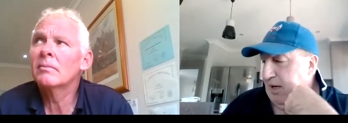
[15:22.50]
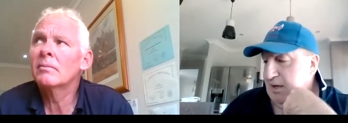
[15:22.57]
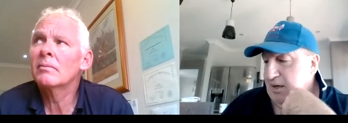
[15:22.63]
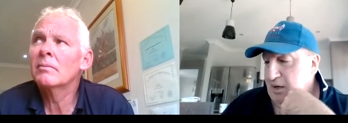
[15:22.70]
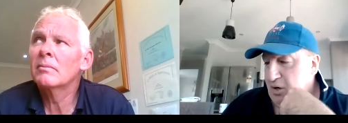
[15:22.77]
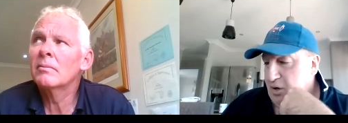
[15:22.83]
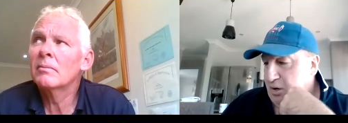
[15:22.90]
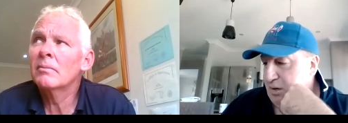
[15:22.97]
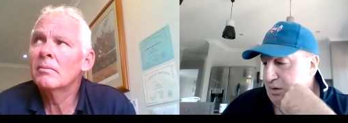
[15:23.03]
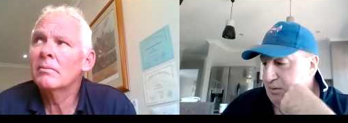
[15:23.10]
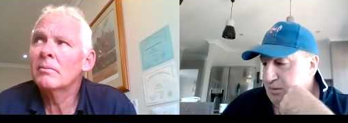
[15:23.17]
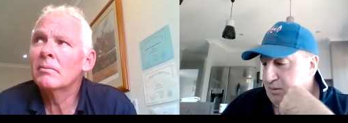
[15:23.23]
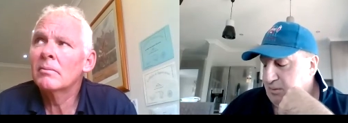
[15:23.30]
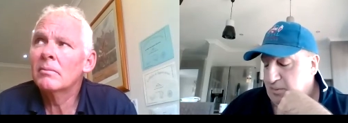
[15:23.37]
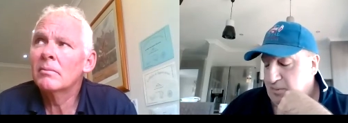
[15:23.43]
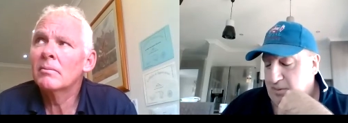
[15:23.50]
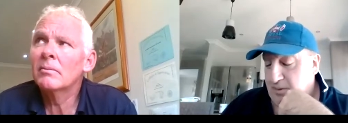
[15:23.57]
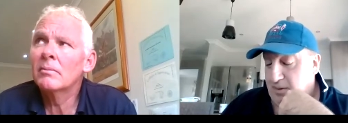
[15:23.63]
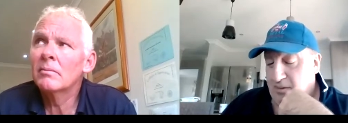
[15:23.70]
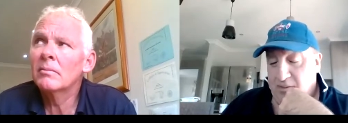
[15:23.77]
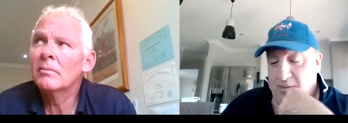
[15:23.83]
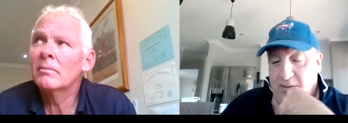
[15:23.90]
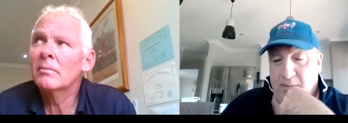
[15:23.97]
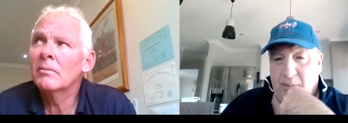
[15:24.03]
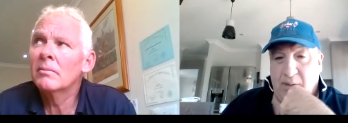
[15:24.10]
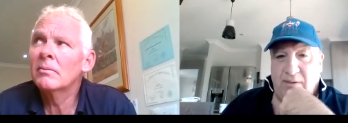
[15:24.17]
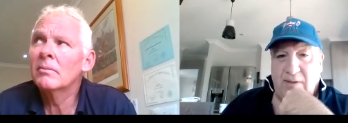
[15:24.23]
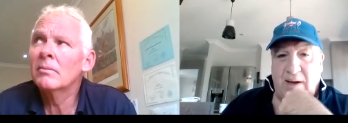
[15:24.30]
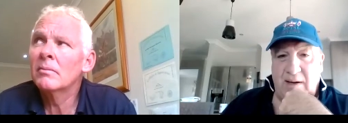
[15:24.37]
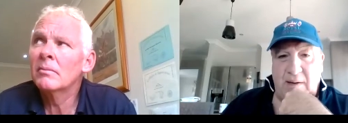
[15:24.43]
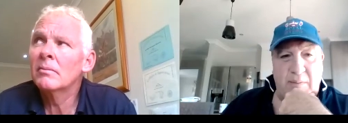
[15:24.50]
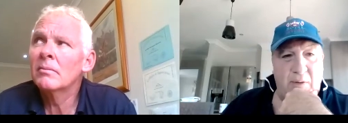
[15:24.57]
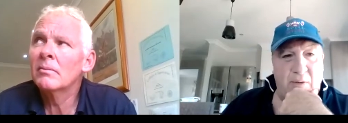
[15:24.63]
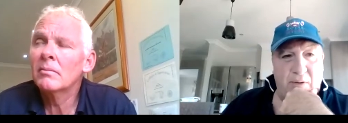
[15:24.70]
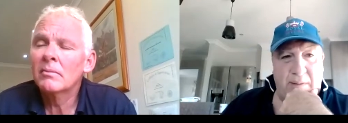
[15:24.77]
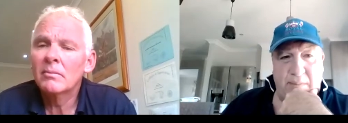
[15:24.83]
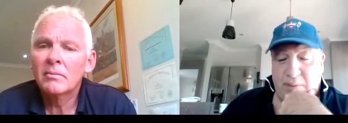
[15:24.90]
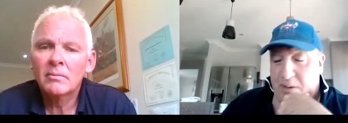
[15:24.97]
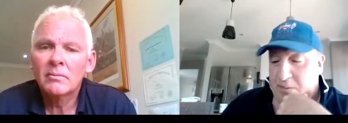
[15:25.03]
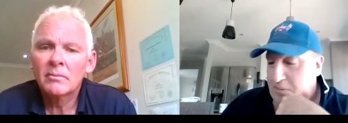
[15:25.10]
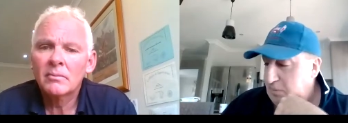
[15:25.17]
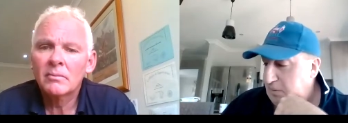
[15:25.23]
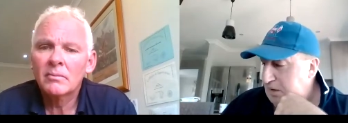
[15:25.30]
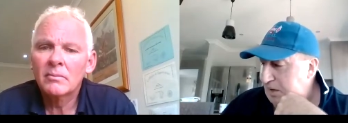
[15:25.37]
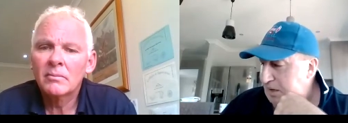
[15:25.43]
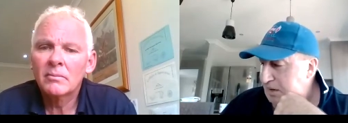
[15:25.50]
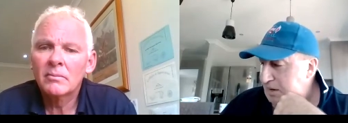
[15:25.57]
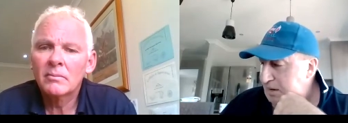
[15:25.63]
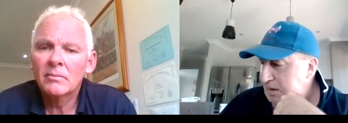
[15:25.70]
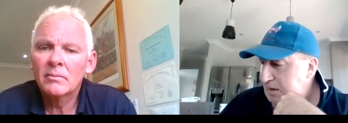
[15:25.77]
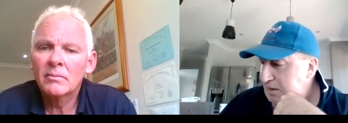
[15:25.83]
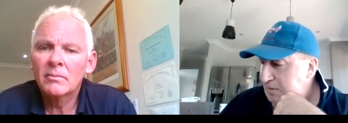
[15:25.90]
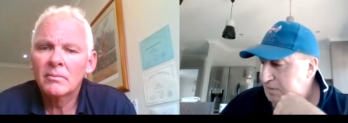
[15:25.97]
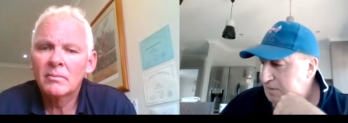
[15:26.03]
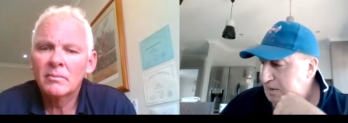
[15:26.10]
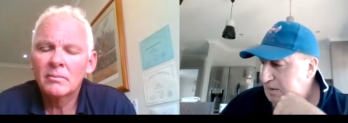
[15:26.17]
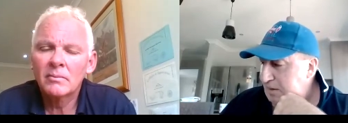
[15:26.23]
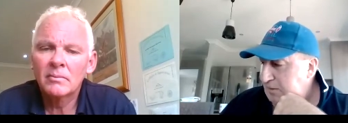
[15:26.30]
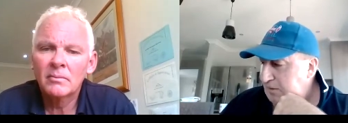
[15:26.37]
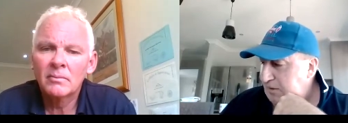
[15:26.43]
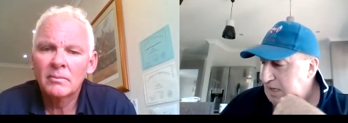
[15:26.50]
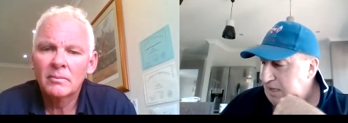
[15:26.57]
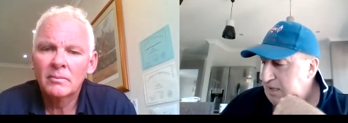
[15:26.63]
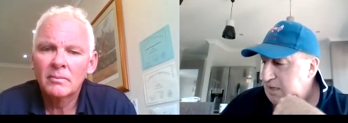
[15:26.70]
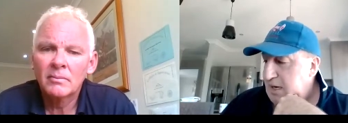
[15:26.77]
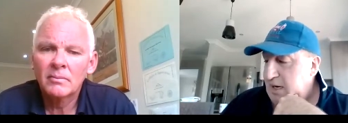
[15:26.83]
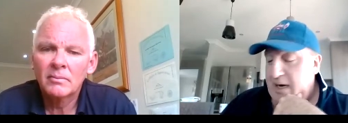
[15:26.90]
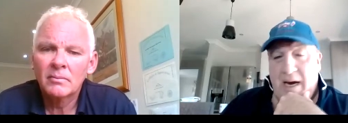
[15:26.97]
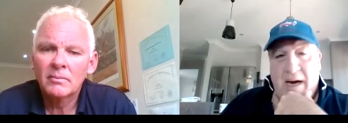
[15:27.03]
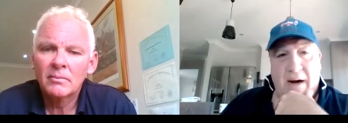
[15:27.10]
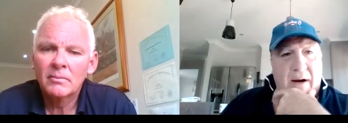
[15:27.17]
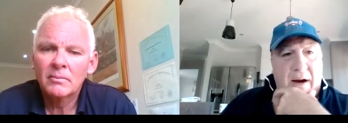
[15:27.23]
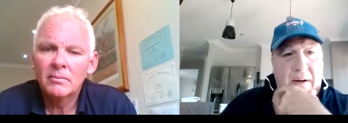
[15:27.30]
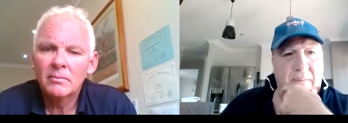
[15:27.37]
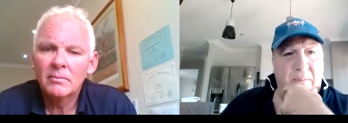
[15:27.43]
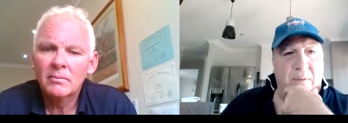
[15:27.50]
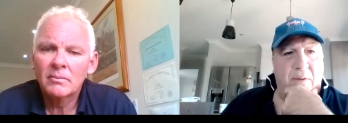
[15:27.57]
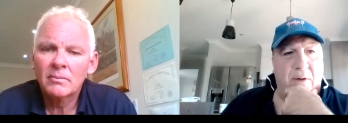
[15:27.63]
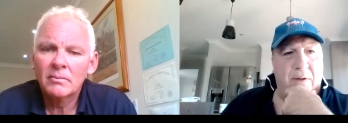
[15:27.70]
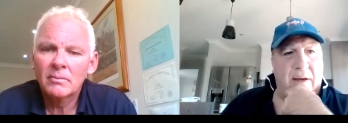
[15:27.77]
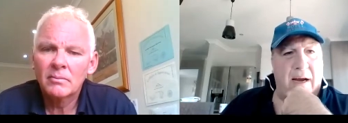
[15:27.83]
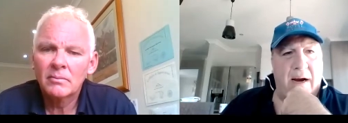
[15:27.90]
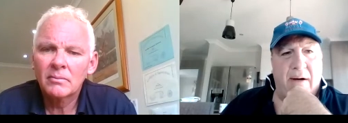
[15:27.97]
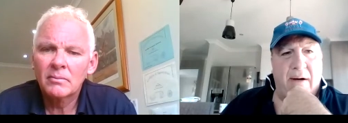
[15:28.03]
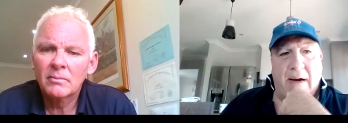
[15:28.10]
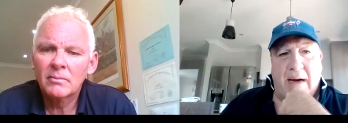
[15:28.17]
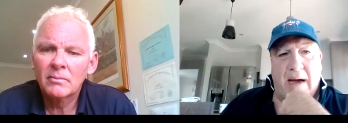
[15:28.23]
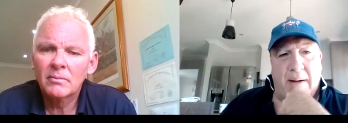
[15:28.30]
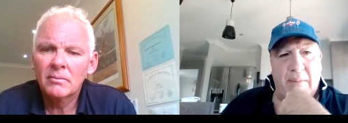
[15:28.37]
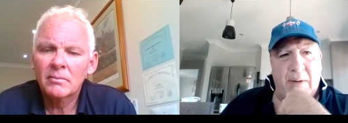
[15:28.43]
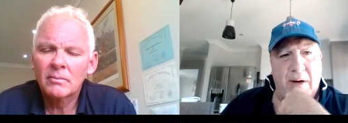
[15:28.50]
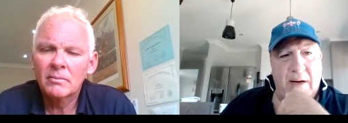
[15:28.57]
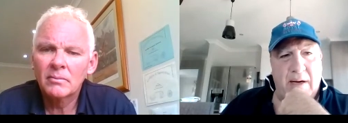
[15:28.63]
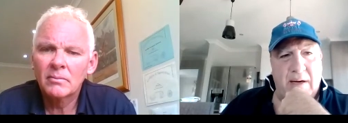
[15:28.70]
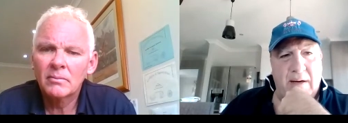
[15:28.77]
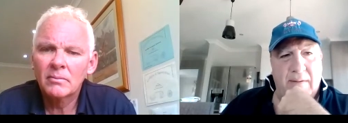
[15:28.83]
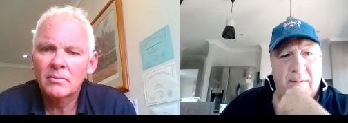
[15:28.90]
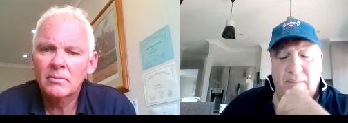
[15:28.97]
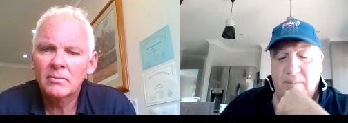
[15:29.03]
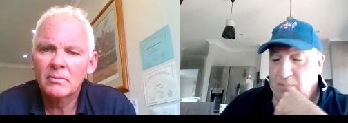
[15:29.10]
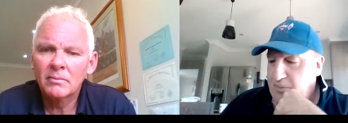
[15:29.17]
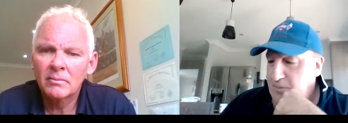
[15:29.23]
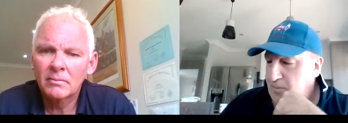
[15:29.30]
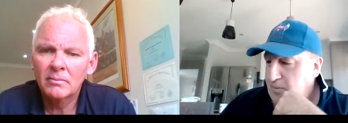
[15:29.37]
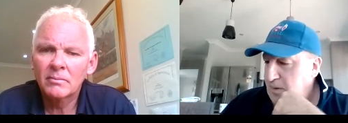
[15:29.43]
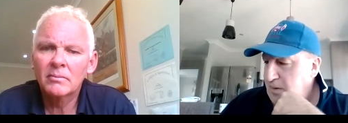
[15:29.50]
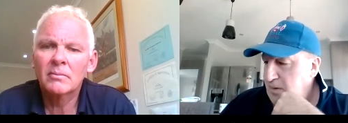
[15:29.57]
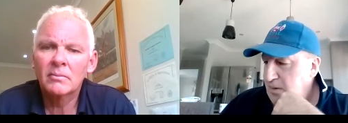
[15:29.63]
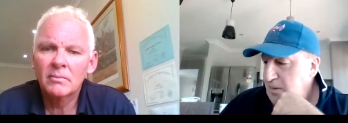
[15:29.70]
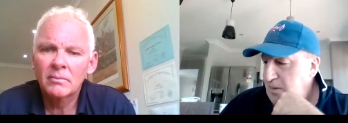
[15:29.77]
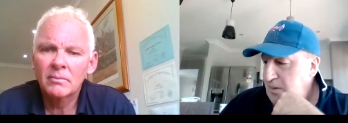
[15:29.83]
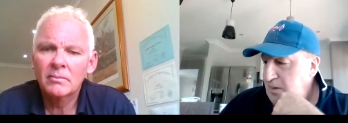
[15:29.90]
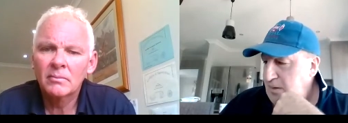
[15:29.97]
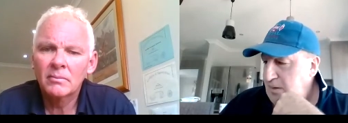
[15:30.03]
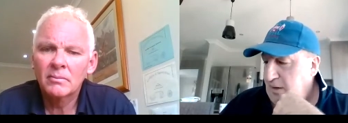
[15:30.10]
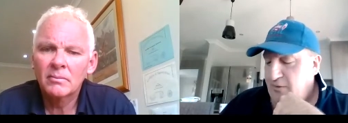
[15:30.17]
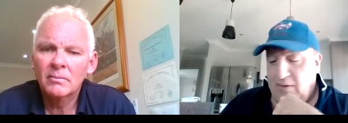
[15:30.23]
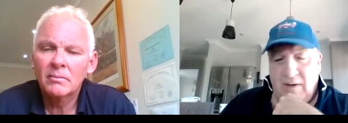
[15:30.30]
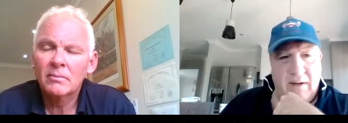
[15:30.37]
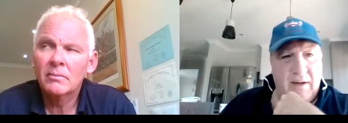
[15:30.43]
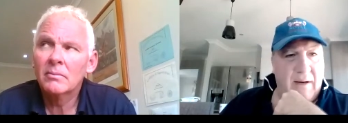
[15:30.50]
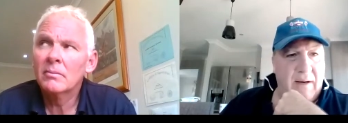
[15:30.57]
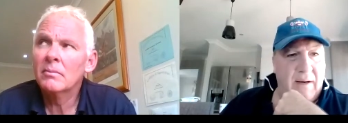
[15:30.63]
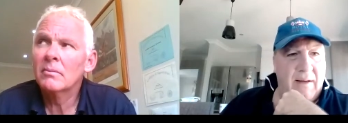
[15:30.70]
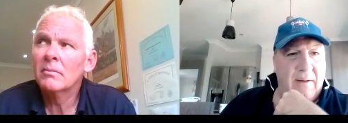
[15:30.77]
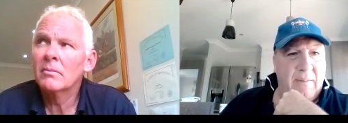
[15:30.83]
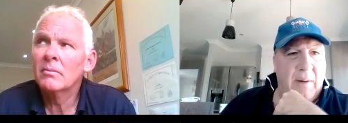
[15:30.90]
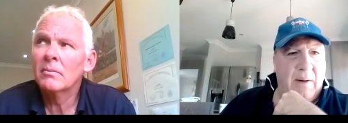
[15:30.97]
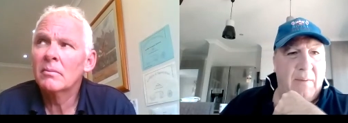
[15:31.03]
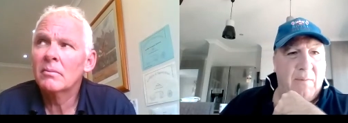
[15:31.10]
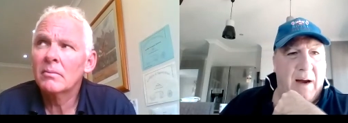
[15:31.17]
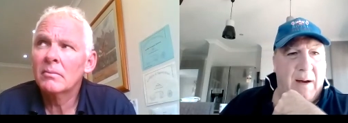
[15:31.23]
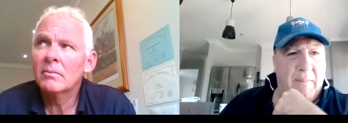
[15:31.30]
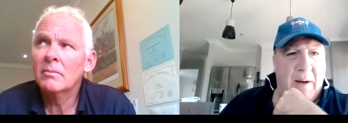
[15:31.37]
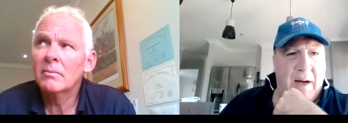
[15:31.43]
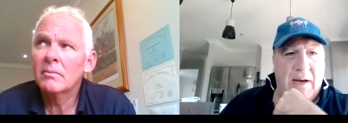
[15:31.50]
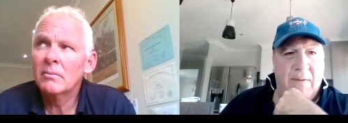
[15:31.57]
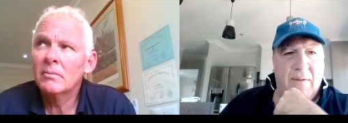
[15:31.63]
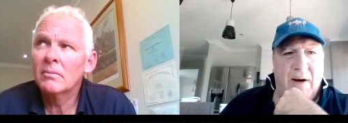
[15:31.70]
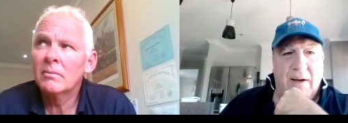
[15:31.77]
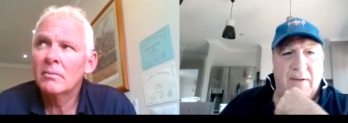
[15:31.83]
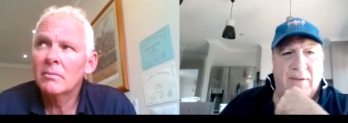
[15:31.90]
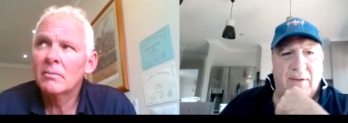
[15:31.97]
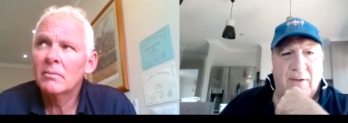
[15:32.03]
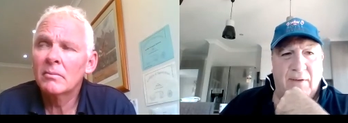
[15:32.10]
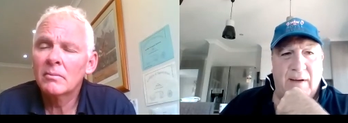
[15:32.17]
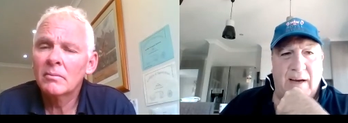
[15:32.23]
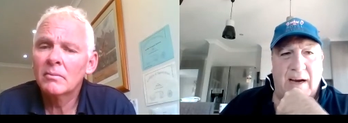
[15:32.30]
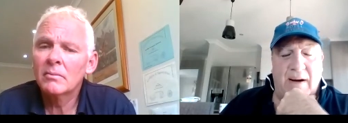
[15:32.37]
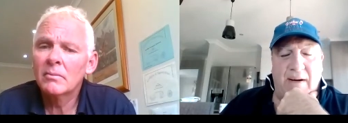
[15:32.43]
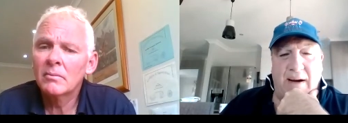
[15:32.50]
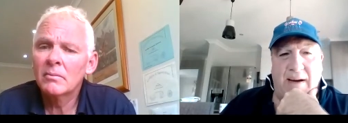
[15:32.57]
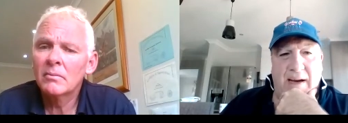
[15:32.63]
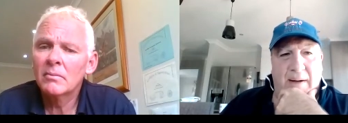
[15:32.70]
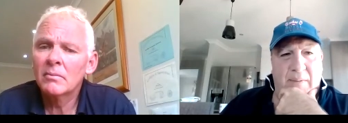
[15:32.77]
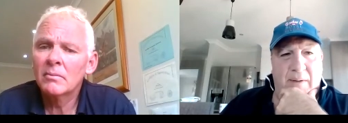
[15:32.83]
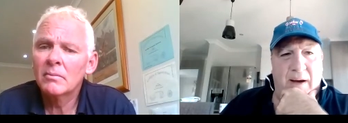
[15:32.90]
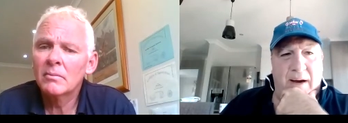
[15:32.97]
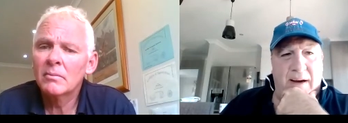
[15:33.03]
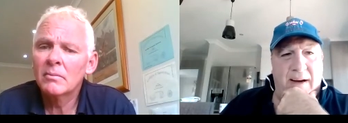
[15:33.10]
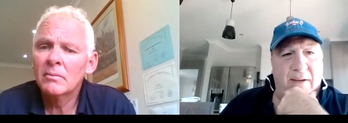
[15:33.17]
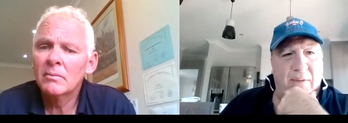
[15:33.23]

Speaker 1: Saturday night, or uh, it'll be Sunday morning probably. Sunday at ARAC, we've got the ARAC Cup meeting, and actually the, the big money race on the ARAC Cup day, and